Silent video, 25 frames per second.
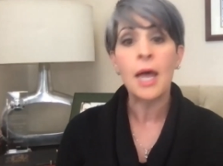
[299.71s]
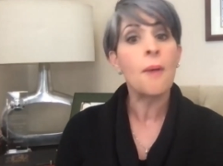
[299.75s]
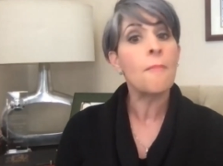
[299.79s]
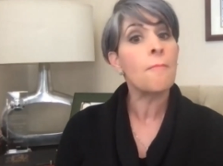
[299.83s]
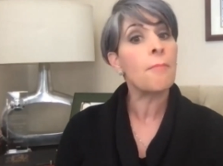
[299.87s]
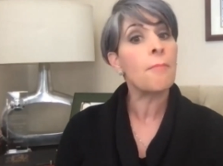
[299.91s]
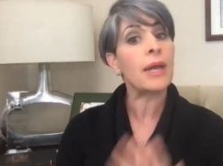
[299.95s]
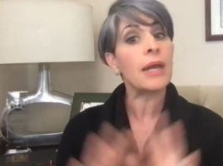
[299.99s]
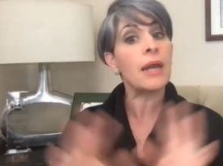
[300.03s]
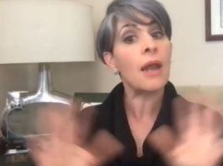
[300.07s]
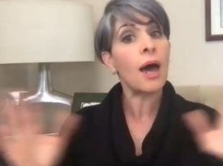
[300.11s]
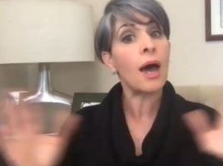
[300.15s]

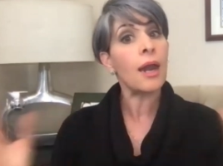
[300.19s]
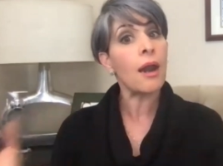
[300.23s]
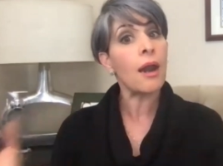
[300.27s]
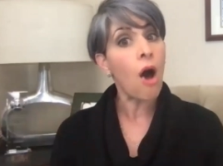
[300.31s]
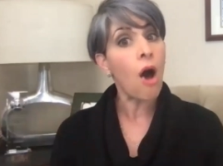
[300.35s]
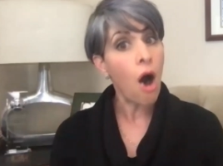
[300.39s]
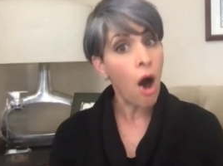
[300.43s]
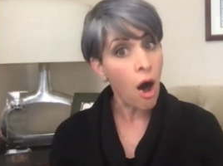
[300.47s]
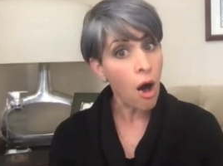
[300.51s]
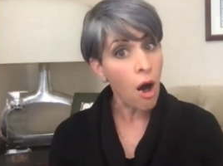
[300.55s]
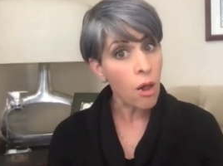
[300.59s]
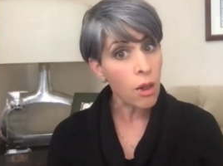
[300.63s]
but not
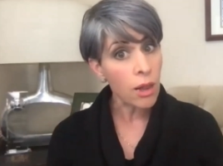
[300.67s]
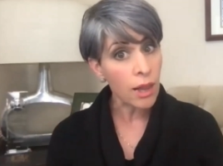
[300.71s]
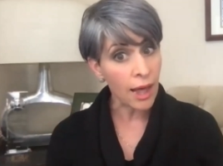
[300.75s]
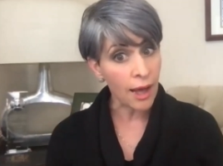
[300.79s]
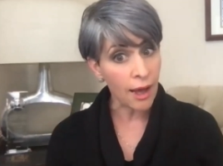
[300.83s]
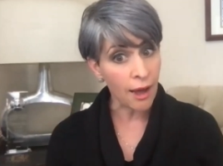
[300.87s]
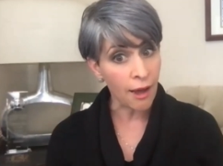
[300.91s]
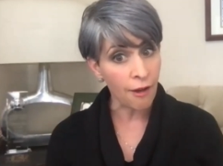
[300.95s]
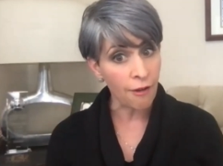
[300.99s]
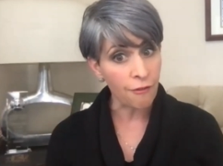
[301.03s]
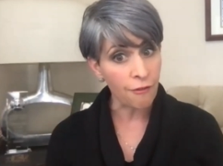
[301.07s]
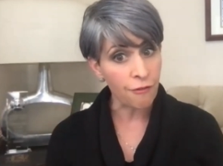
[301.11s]
all
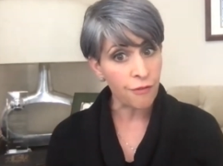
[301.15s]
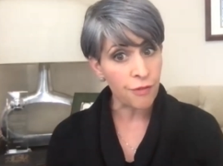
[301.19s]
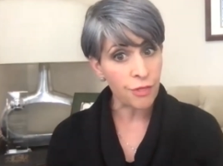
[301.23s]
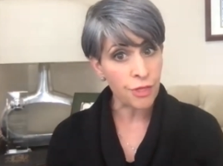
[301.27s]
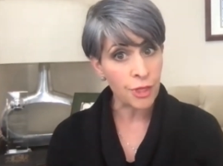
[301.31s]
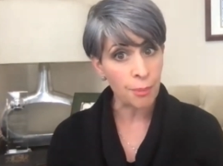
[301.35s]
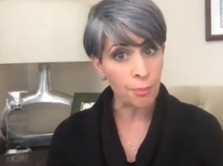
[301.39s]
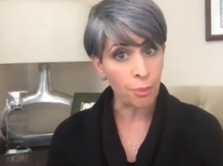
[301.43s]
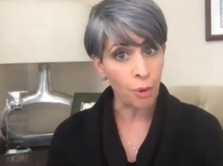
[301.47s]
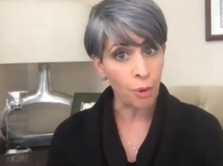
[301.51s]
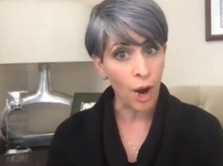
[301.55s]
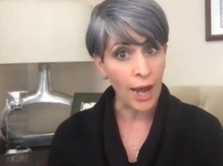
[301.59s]
of
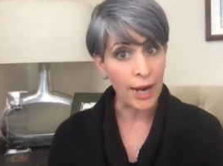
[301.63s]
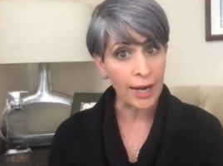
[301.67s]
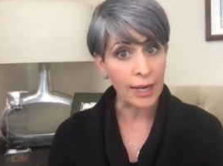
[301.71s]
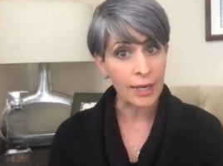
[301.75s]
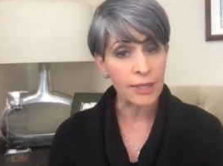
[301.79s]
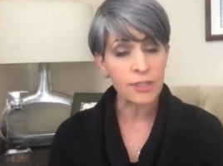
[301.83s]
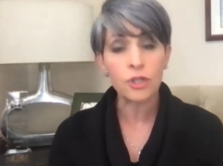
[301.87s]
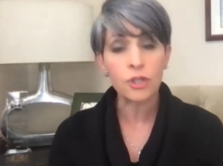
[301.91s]
the products.